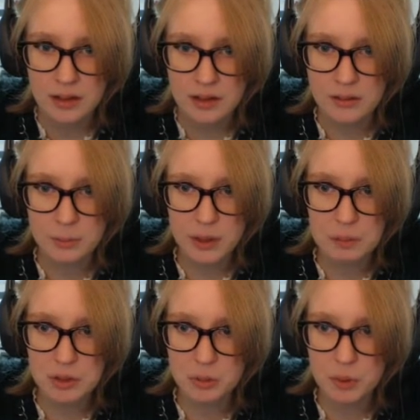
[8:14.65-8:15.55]
The paper
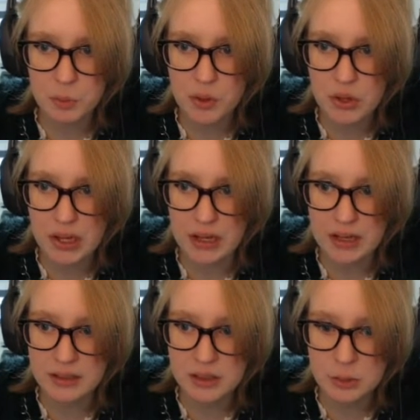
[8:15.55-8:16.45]
should be working,
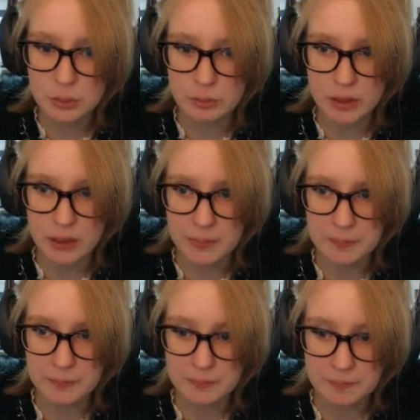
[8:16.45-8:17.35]
like they told me.
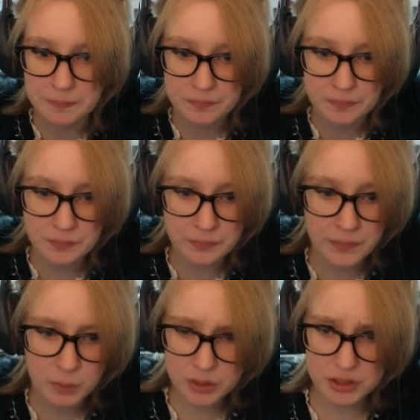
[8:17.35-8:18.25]

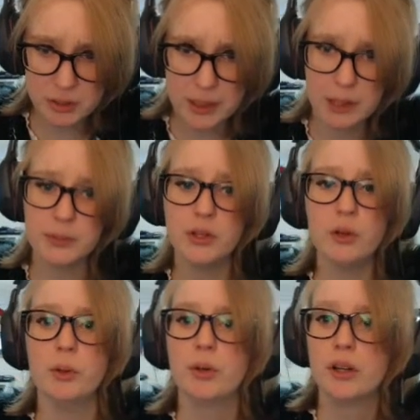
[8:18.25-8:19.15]
What does the paper do?